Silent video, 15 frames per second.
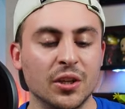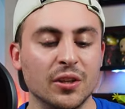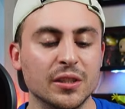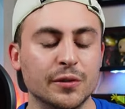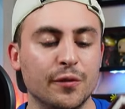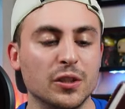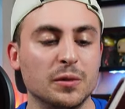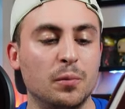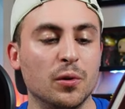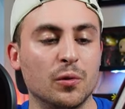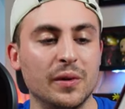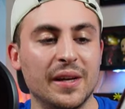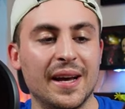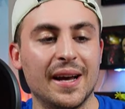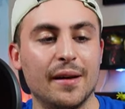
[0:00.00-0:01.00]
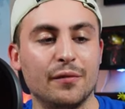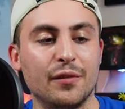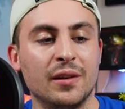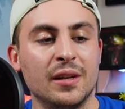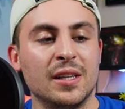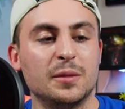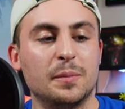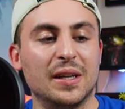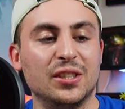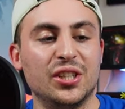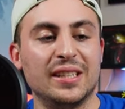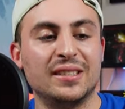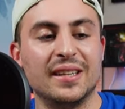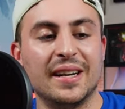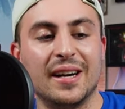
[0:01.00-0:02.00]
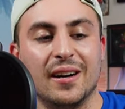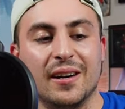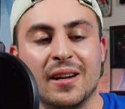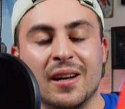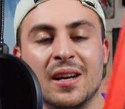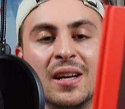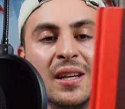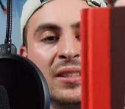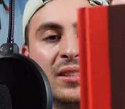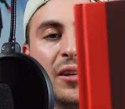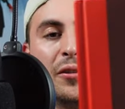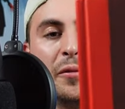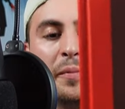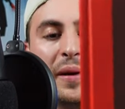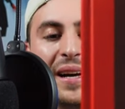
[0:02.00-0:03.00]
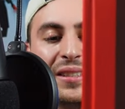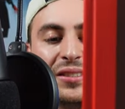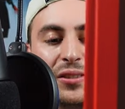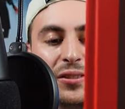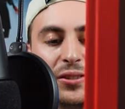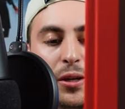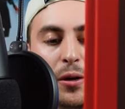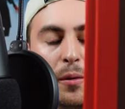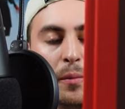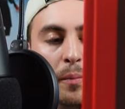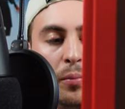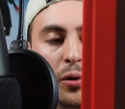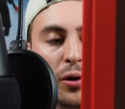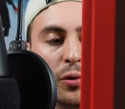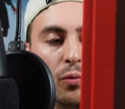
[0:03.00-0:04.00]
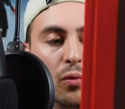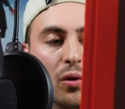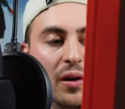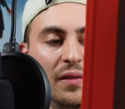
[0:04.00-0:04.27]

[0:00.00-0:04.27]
So this first book we have, it's by Jason Aaron, Southern Bastards, Book